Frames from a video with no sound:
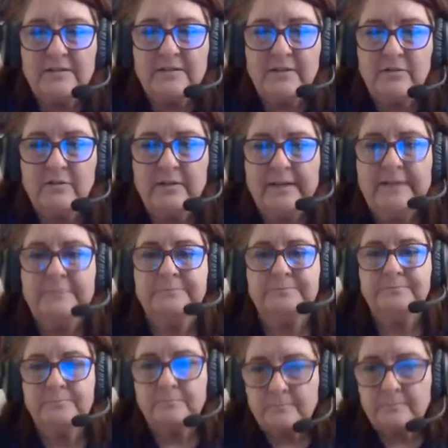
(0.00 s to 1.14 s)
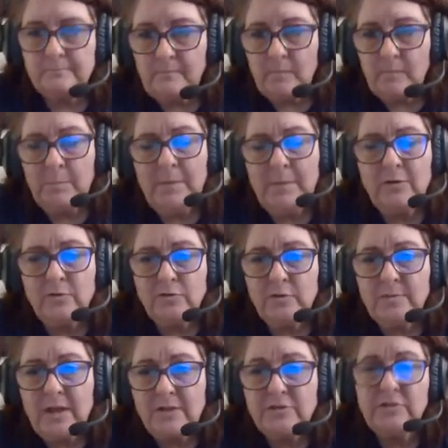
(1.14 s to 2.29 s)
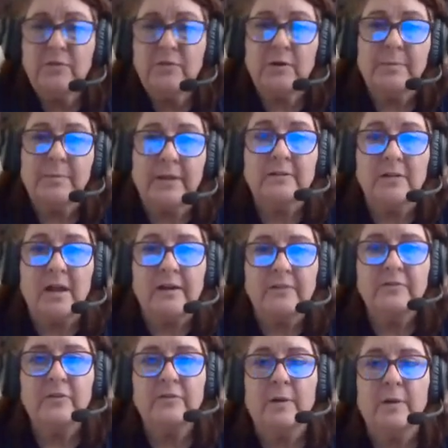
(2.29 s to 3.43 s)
That's literally medical terminology for a blood clot is a